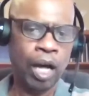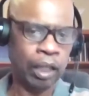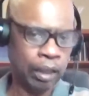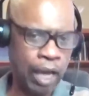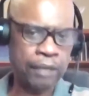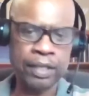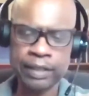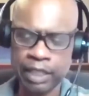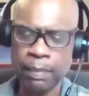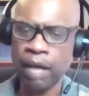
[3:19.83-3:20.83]
a lot of things
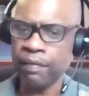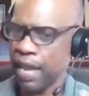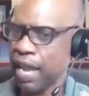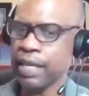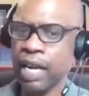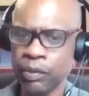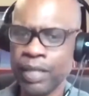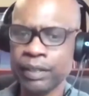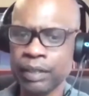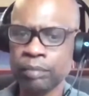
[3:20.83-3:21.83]
that come out of
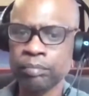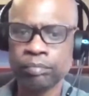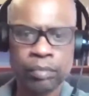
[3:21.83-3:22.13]
anti-racism.